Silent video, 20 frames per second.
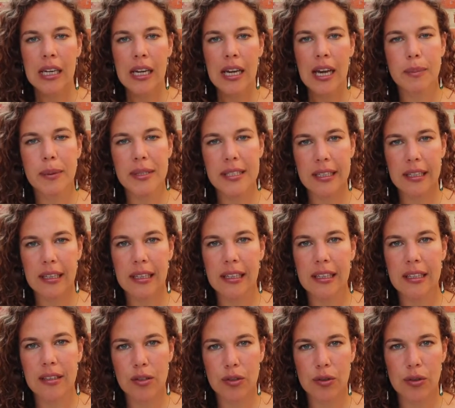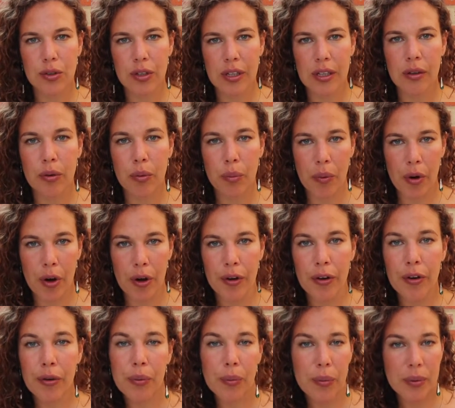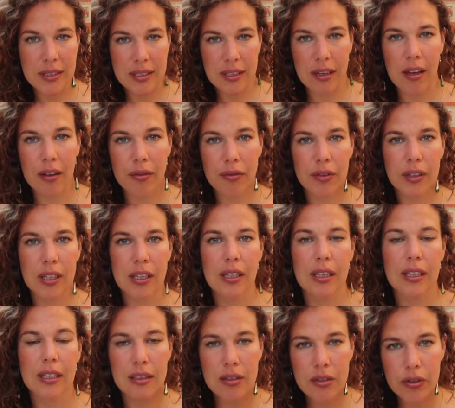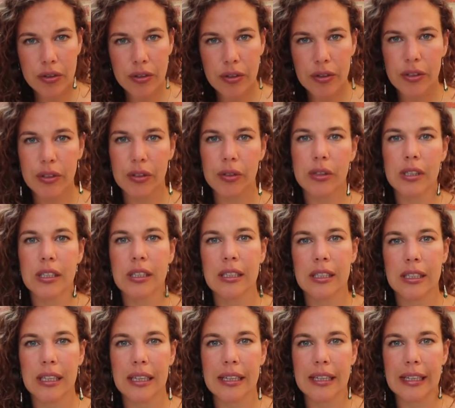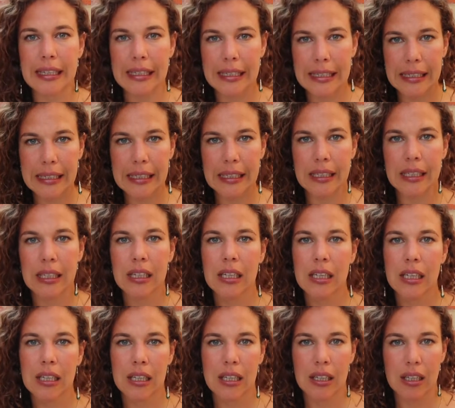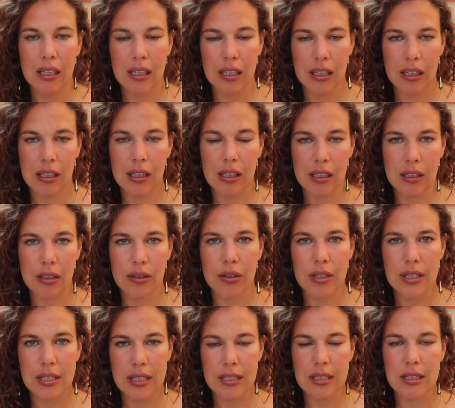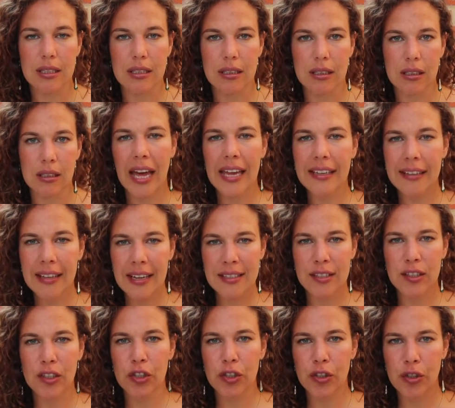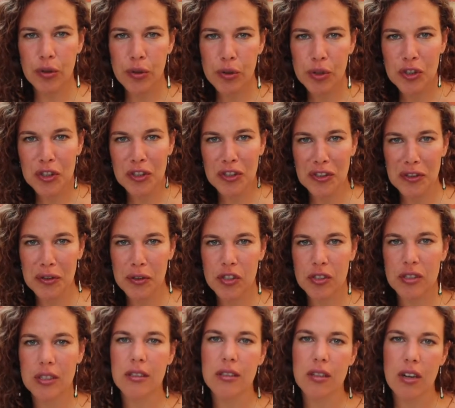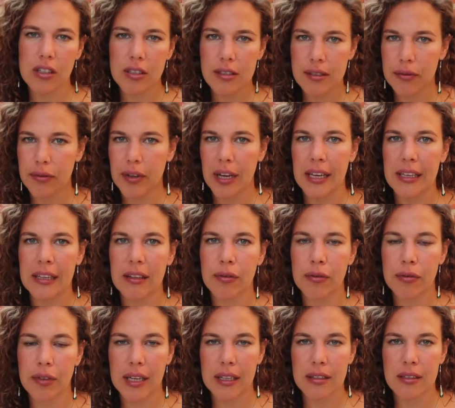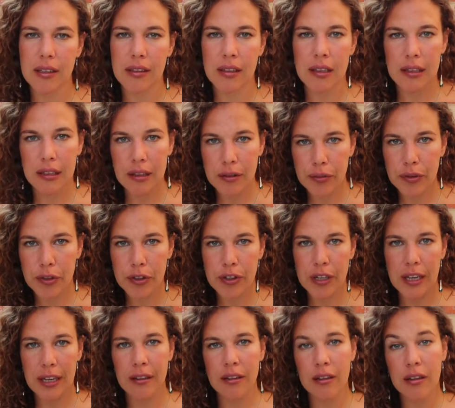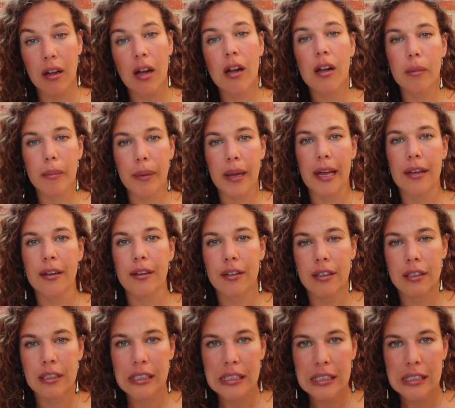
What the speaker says: It's basically inserting water with coffee into your colon and cleaning your intestine. And it has a huge detoxifying effect on the liver and the gallbladder.